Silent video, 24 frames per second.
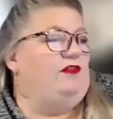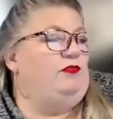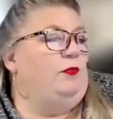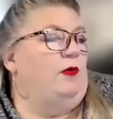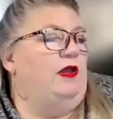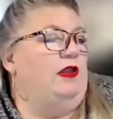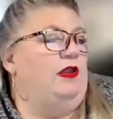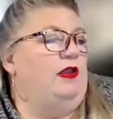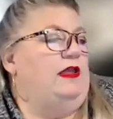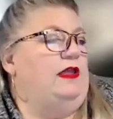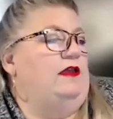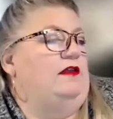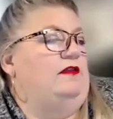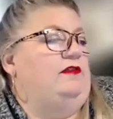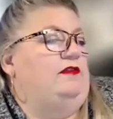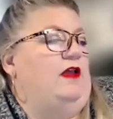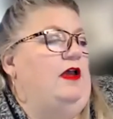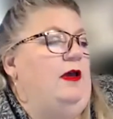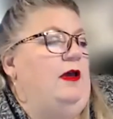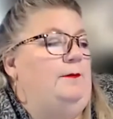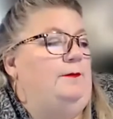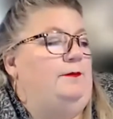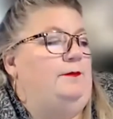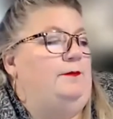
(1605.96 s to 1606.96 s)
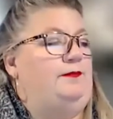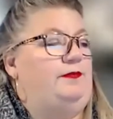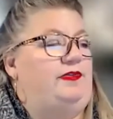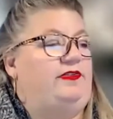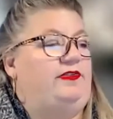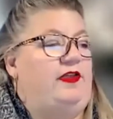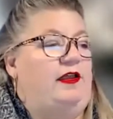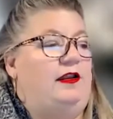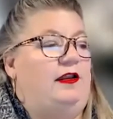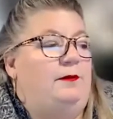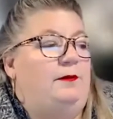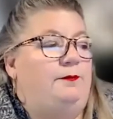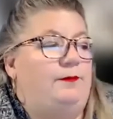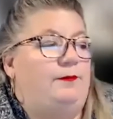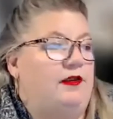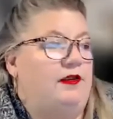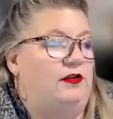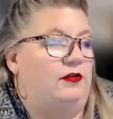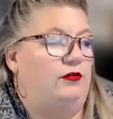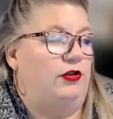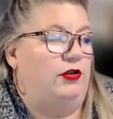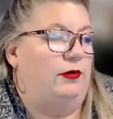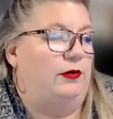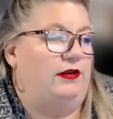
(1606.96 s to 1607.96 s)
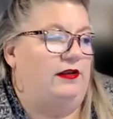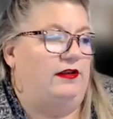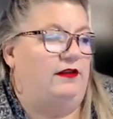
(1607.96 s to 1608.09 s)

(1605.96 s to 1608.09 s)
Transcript: one is set up, you know what,